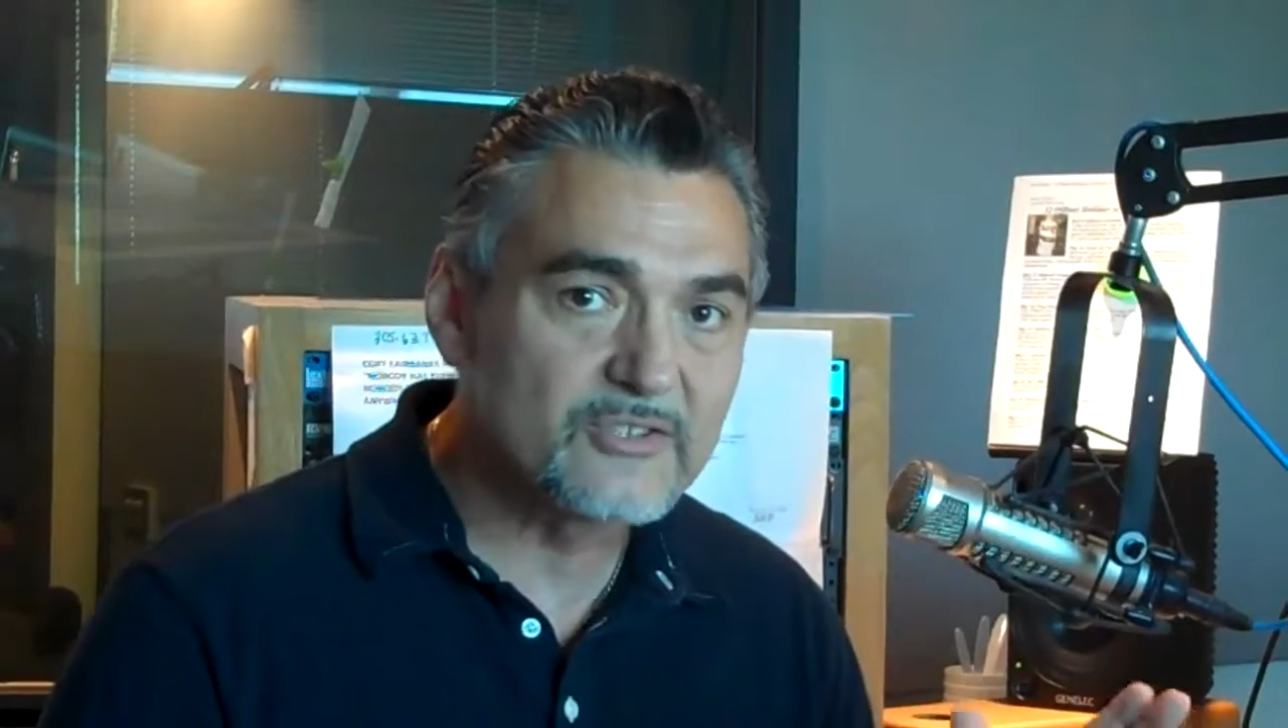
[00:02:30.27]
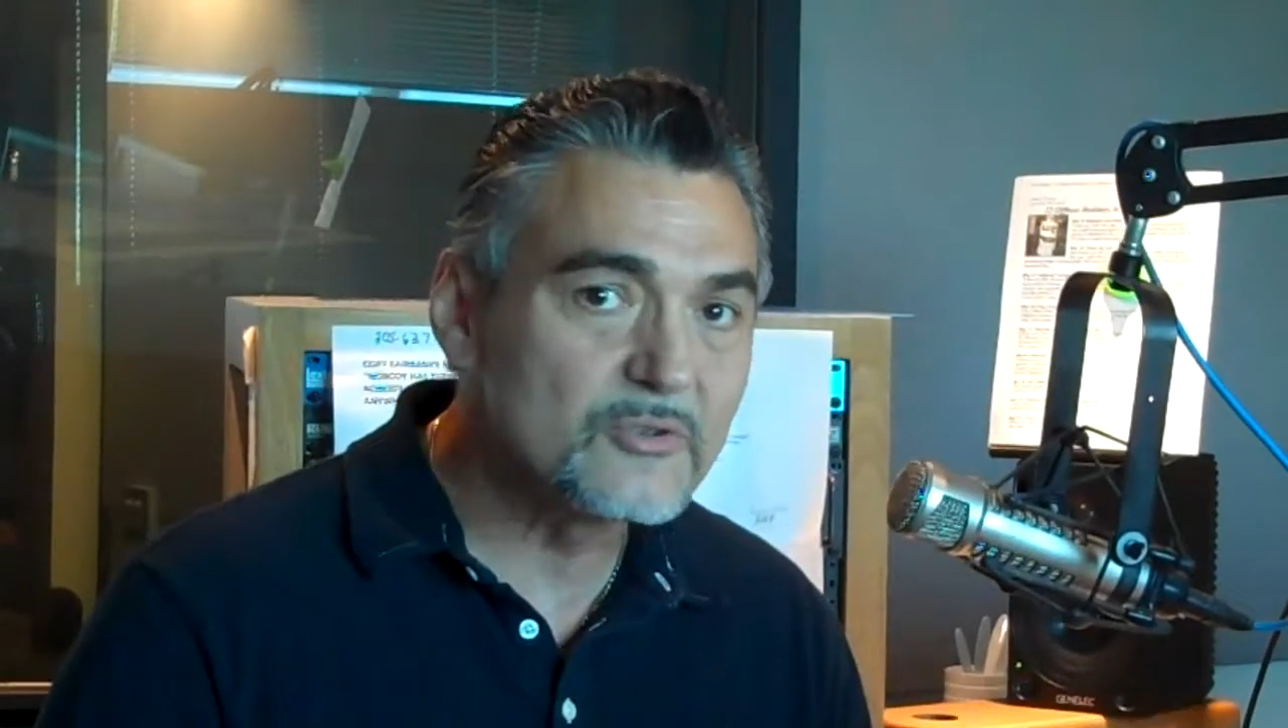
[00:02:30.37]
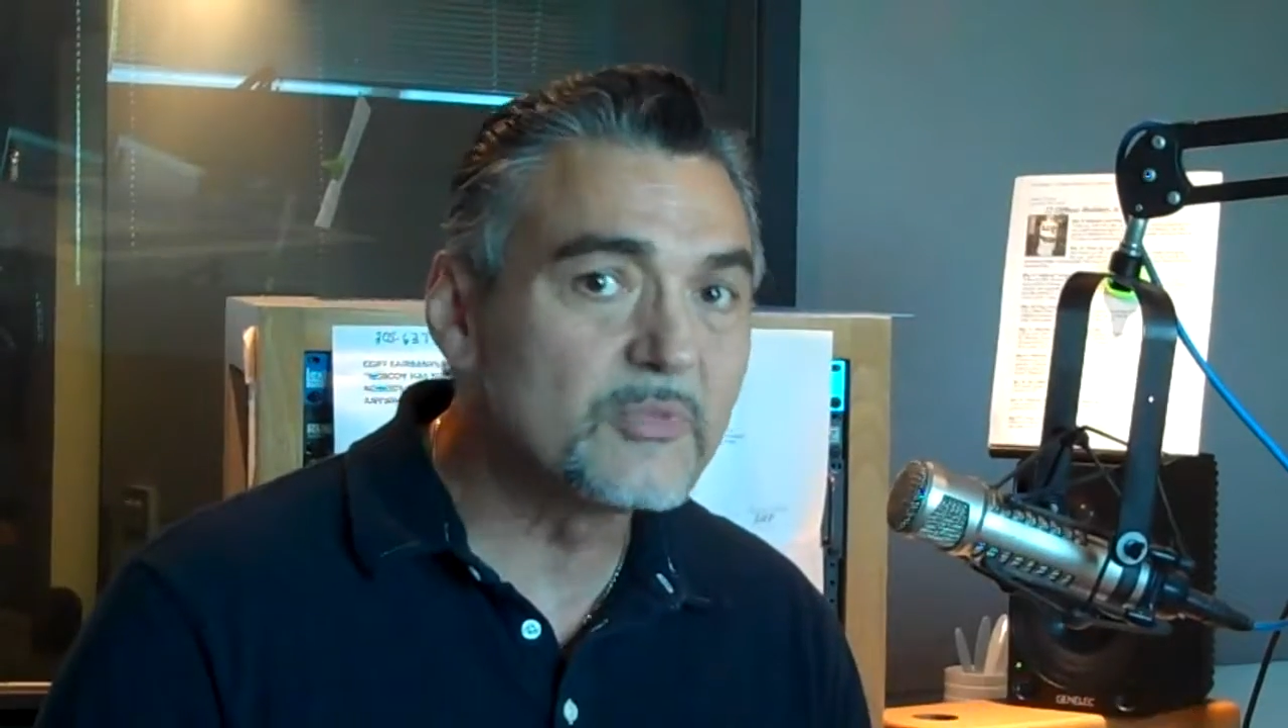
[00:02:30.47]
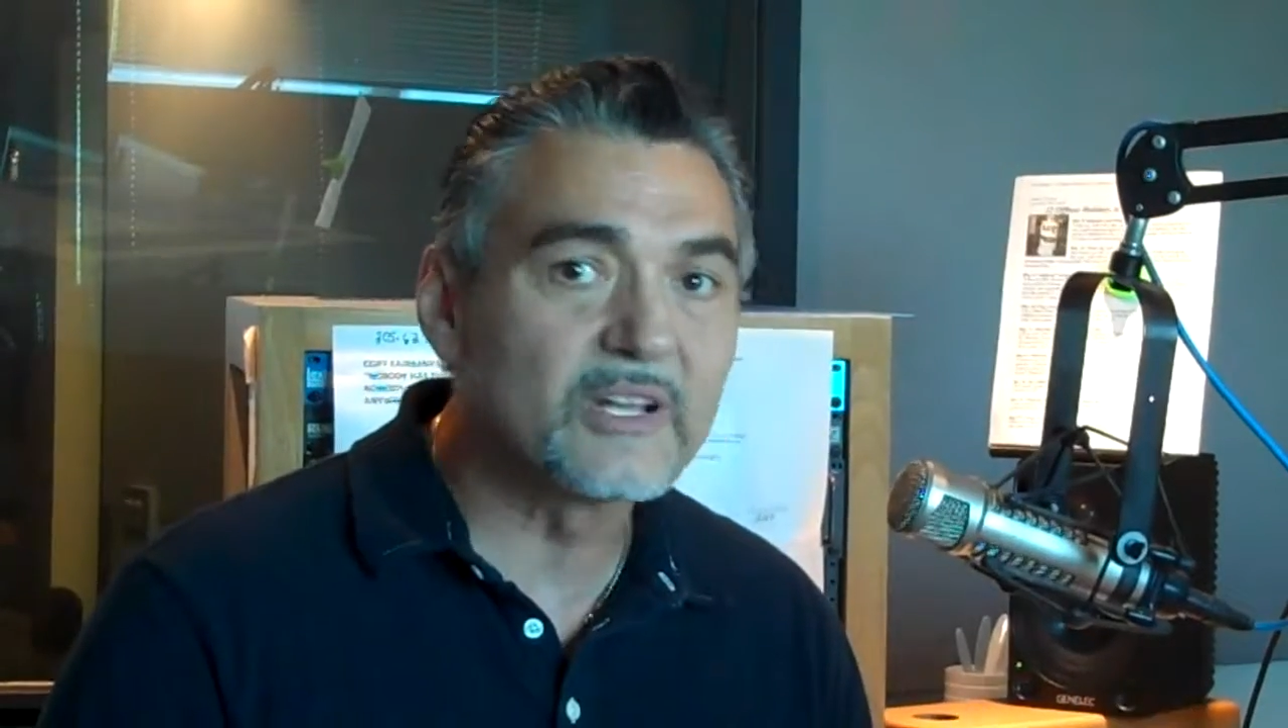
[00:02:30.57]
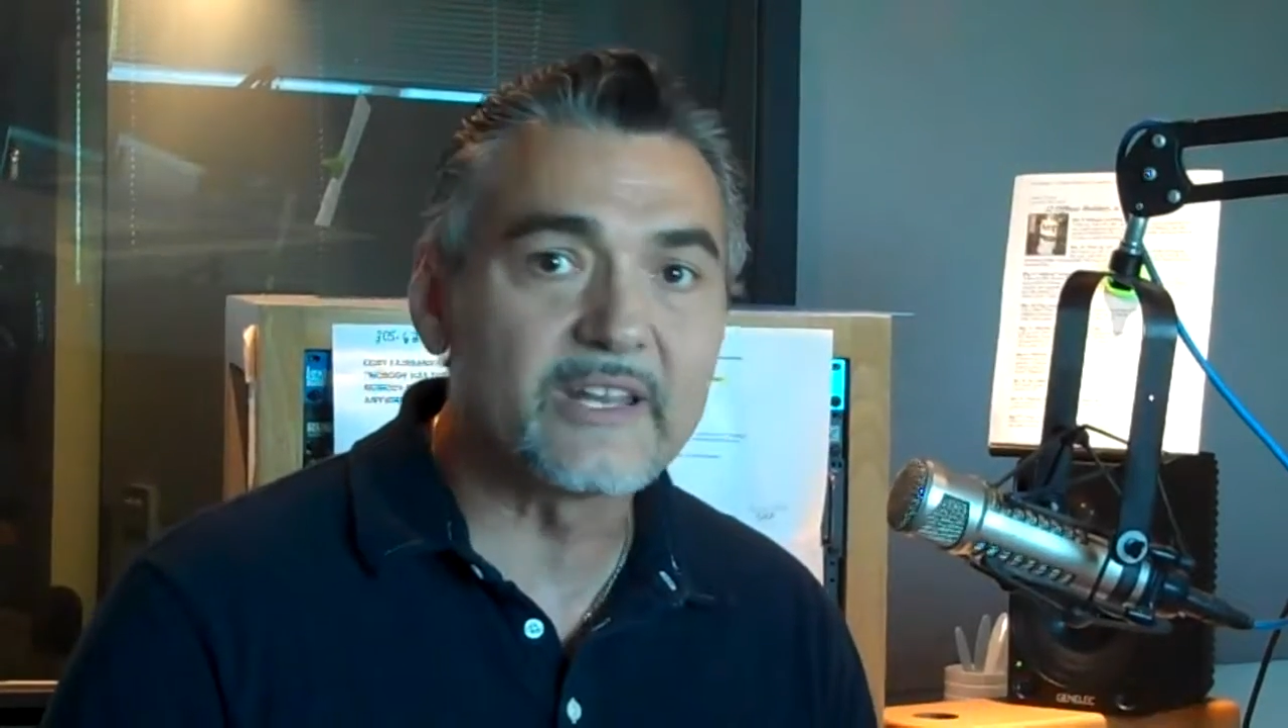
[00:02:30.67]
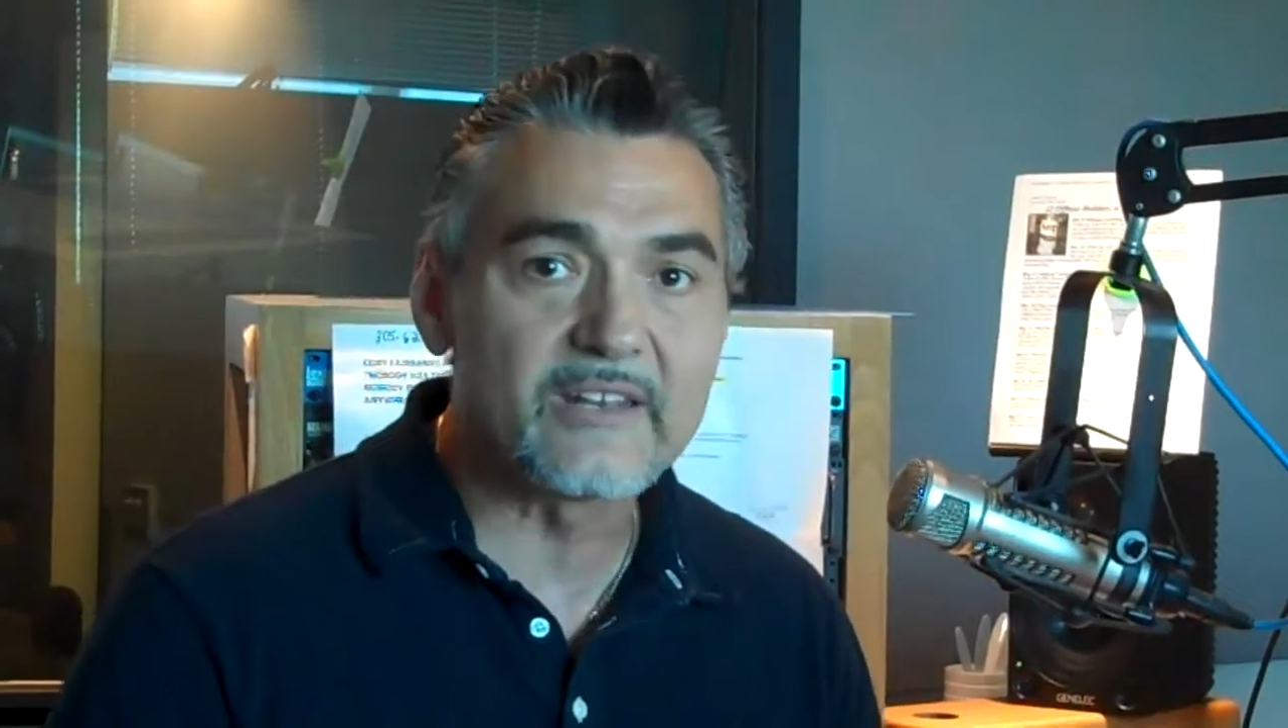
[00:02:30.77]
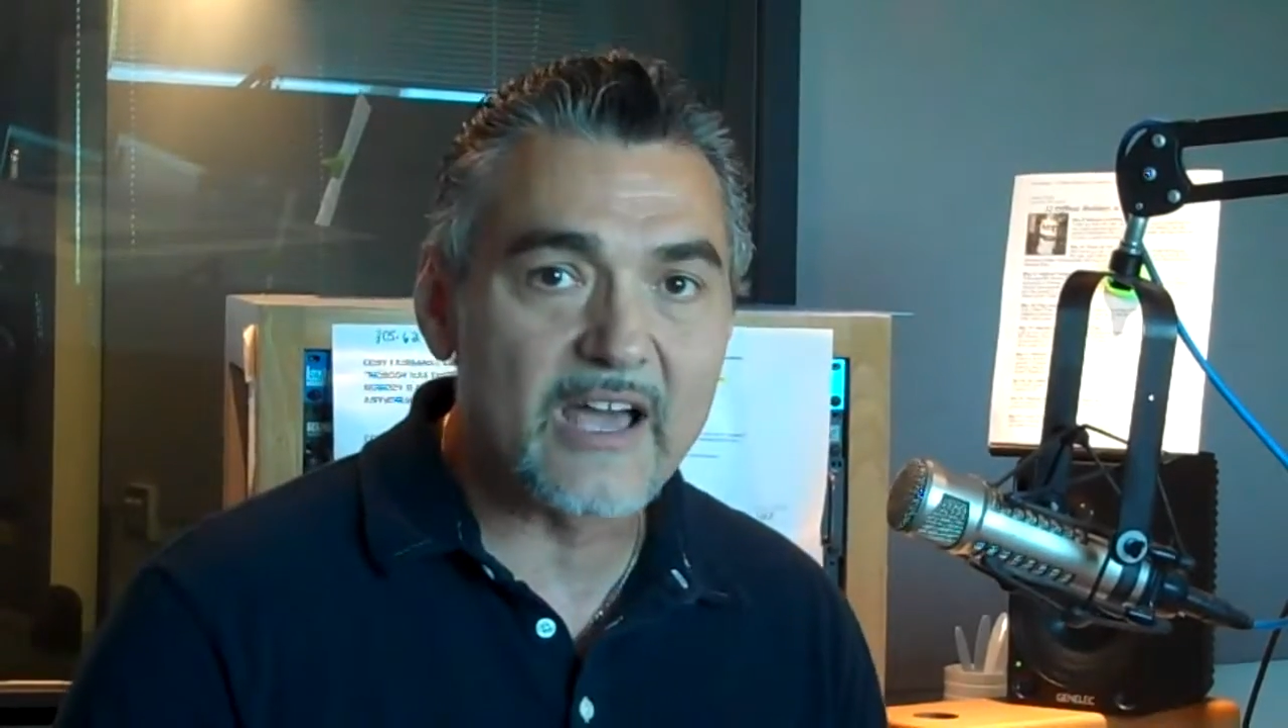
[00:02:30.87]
$2 million